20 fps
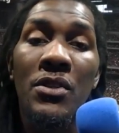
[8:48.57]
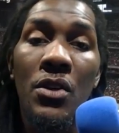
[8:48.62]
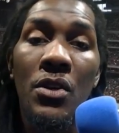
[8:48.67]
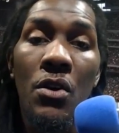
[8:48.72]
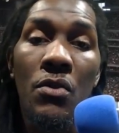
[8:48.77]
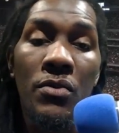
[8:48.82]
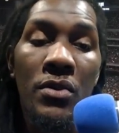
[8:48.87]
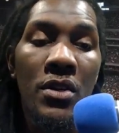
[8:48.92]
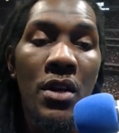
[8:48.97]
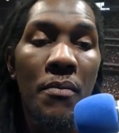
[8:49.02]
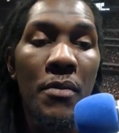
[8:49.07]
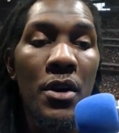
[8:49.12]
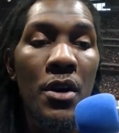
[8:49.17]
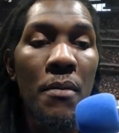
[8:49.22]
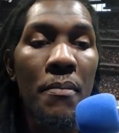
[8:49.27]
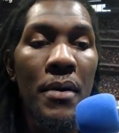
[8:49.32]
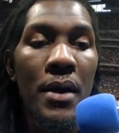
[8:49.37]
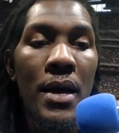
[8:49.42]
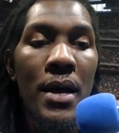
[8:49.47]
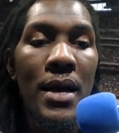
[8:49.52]
Colts coming
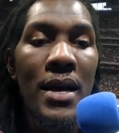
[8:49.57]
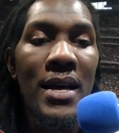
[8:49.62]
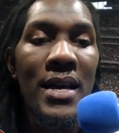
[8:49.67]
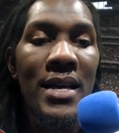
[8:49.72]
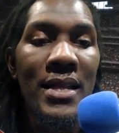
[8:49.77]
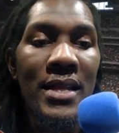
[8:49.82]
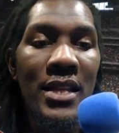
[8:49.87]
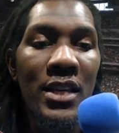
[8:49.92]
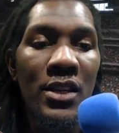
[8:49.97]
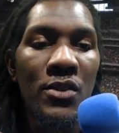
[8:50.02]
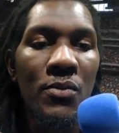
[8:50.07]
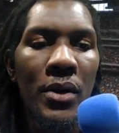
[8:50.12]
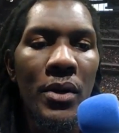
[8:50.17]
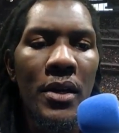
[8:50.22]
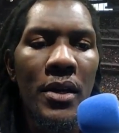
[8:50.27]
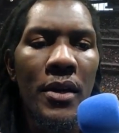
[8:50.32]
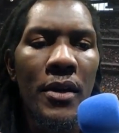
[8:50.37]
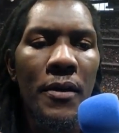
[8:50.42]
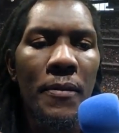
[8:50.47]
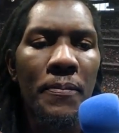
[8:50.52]
up this weekend.